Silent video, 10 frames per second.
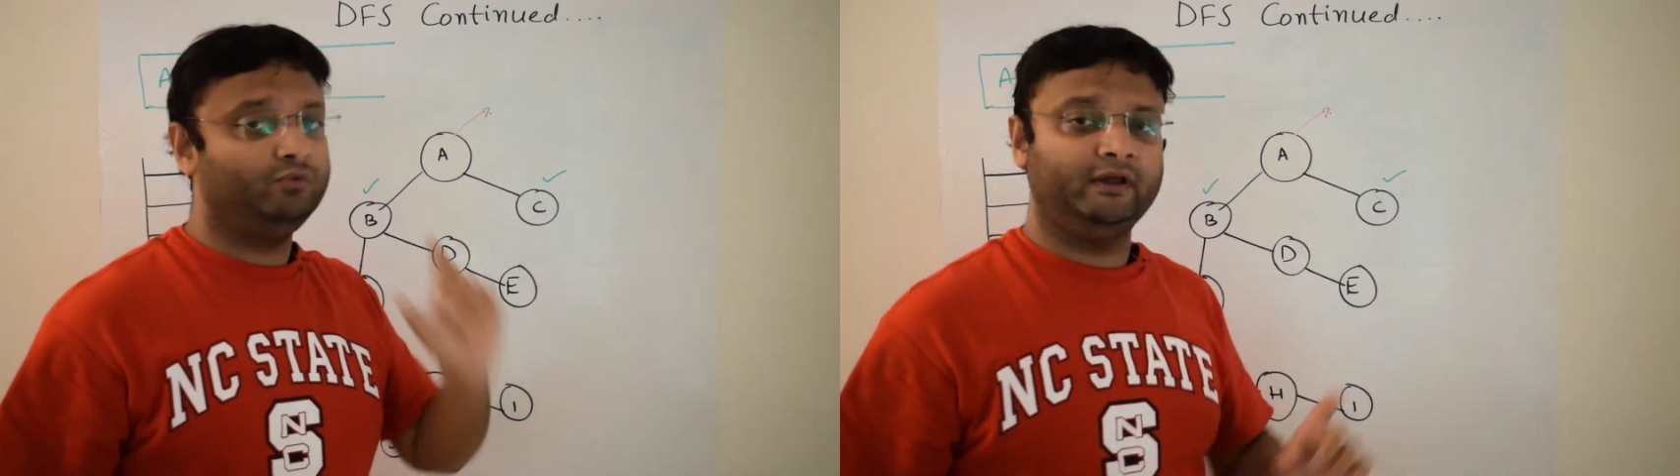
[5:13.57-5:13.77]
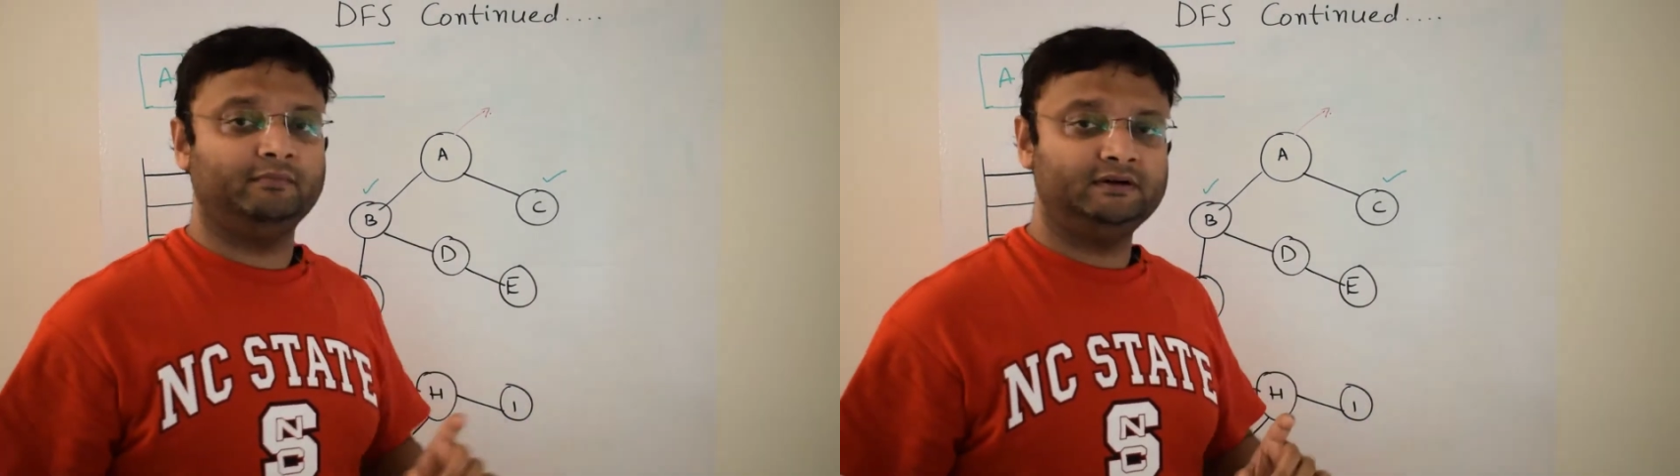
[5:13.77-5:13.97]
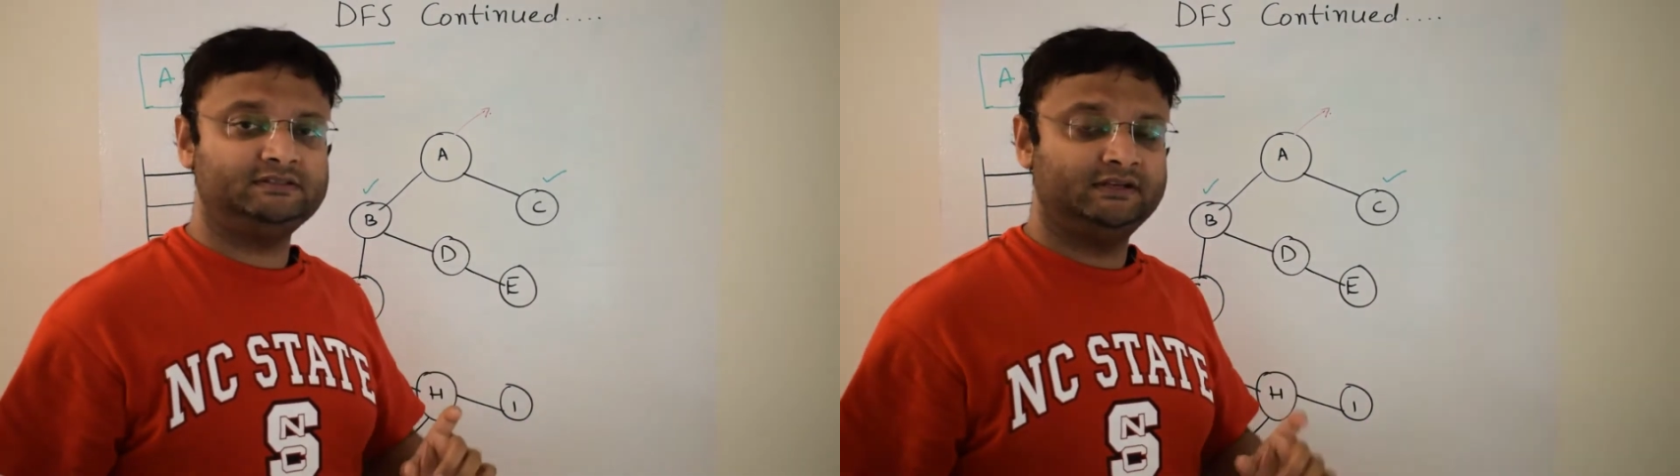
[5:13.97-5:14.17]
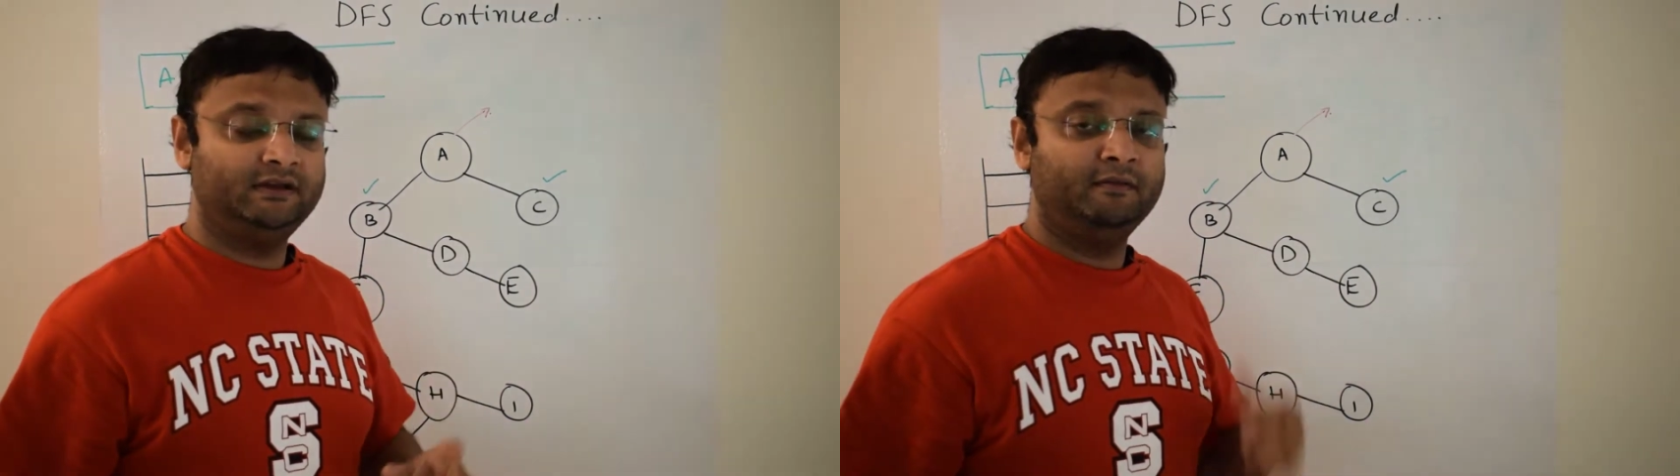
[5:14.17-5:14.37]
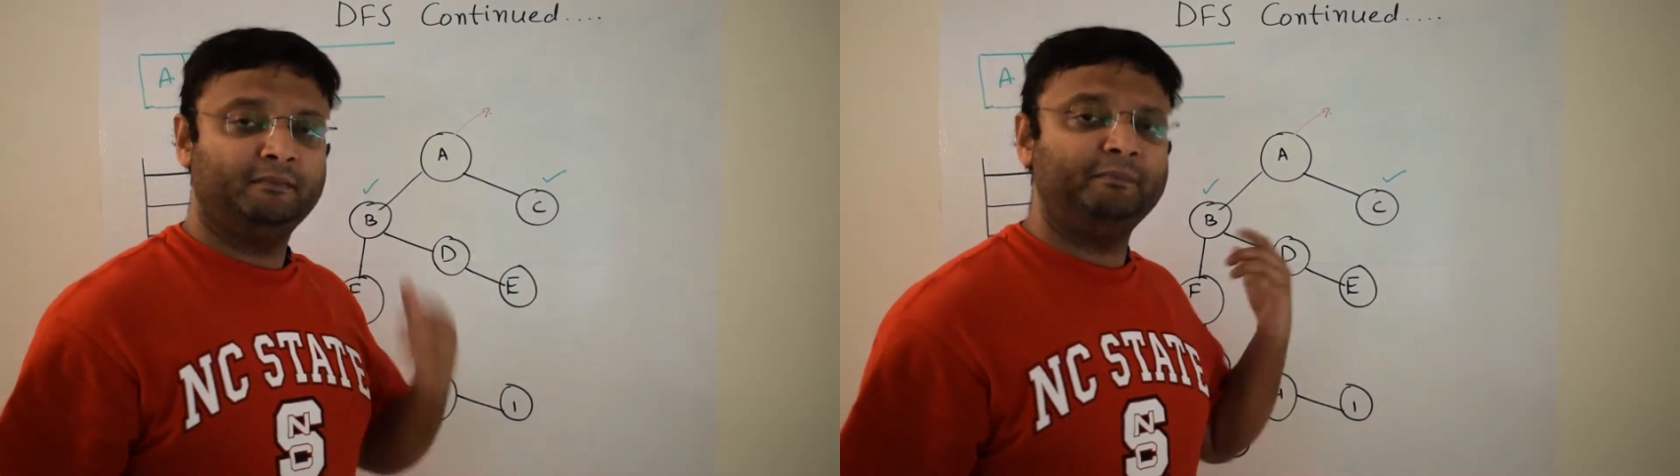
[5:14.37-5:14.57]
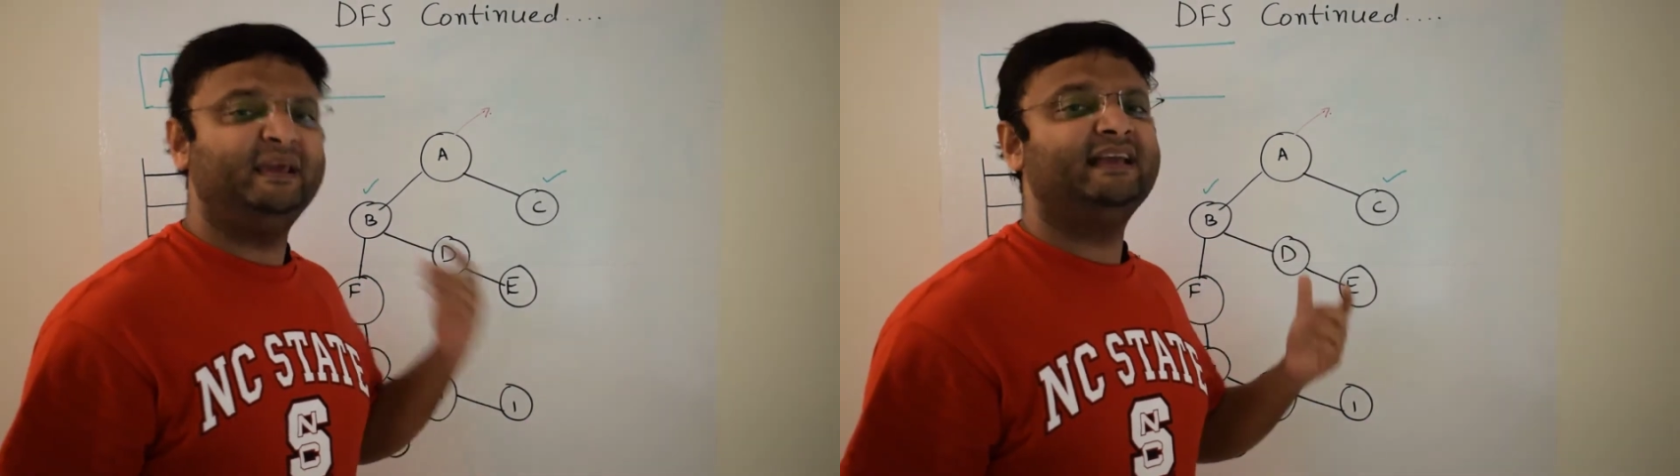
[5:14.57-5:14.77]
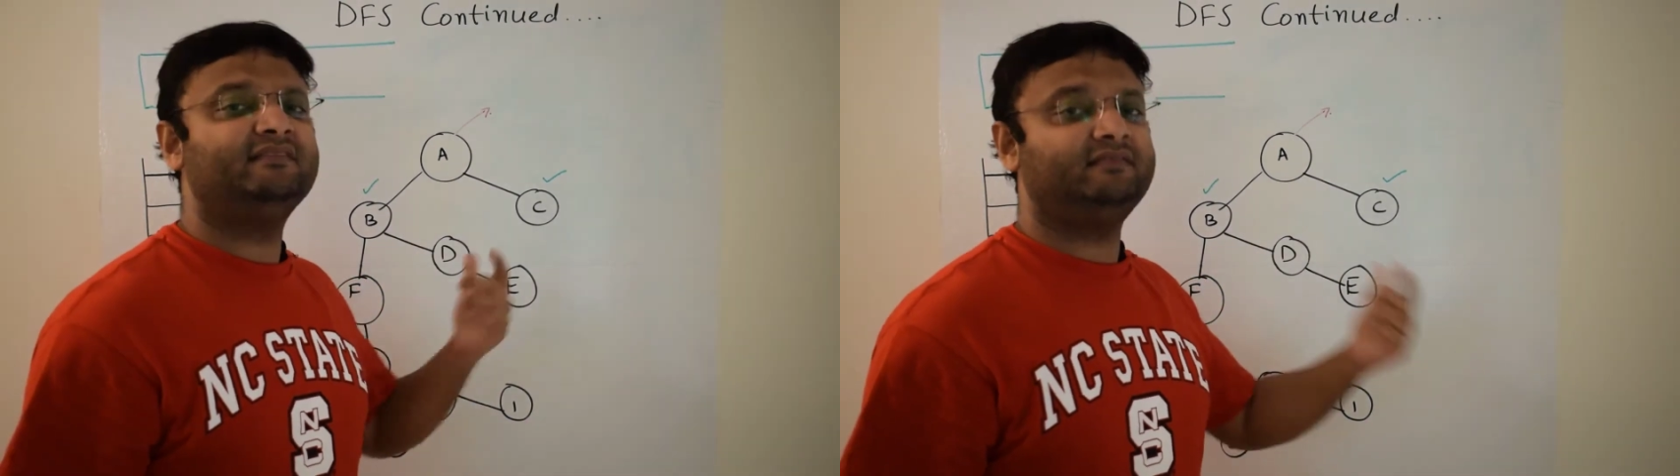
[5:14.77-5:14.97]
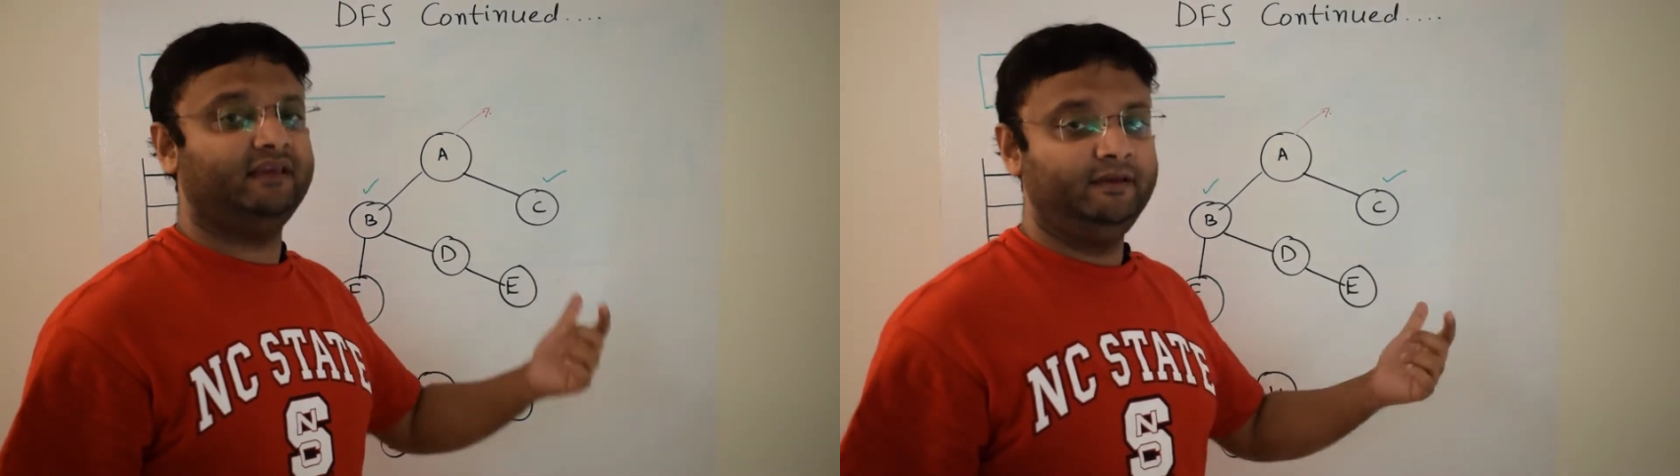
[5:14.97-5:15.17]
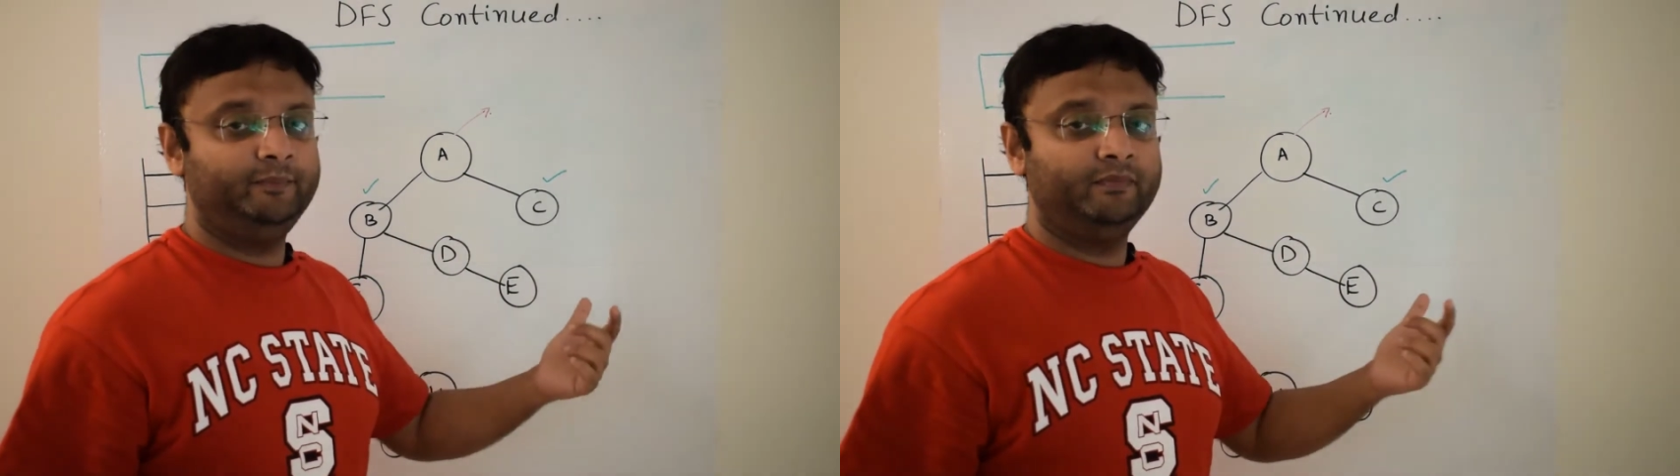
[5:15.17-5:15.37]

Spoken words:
neighbors, B and C,